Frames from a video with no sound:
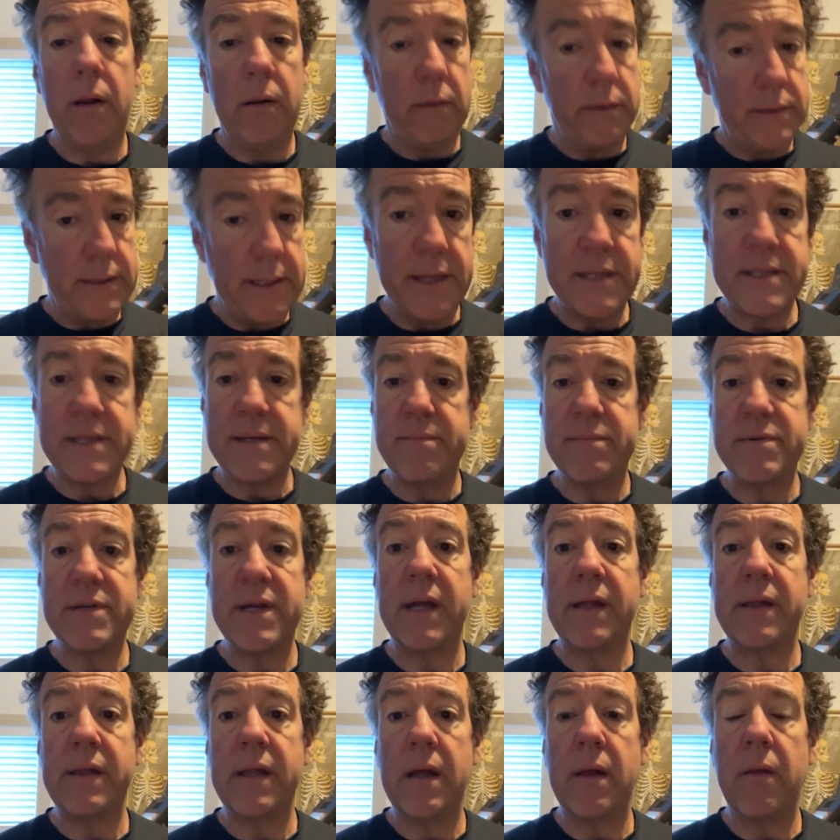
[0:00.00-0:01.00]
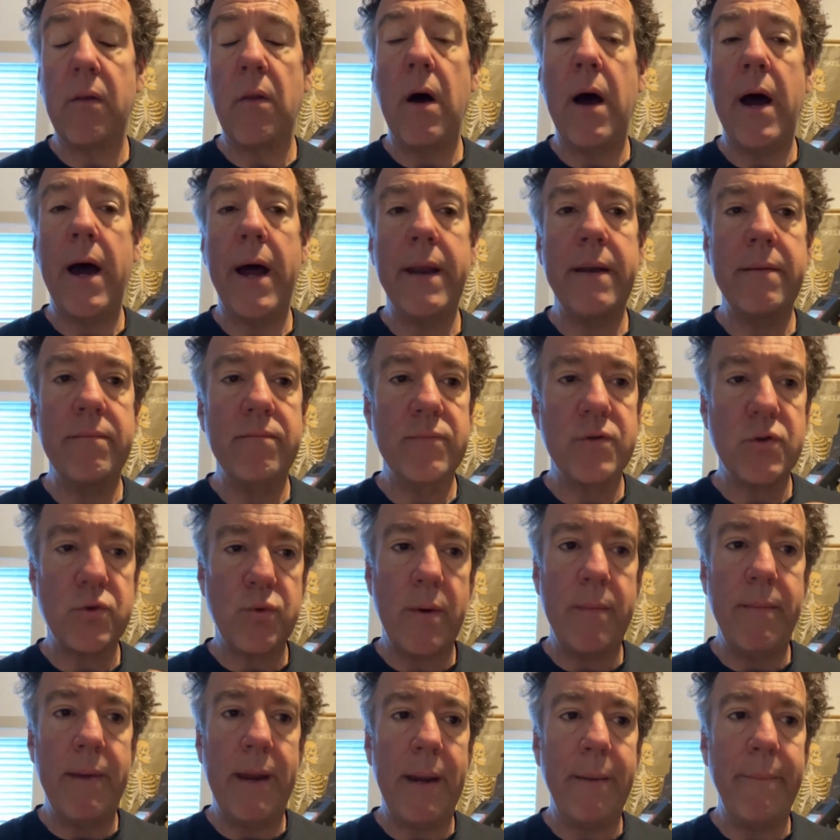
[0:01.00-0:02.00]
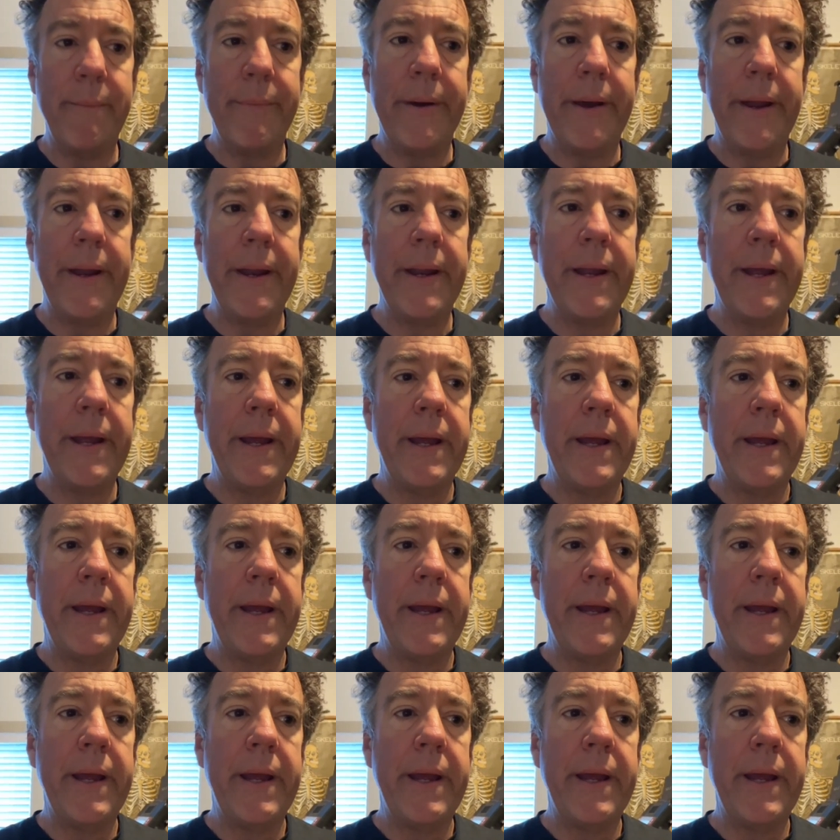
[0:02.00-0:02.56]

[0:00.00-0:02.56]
Yes, I'm cycling a lot and swimming, but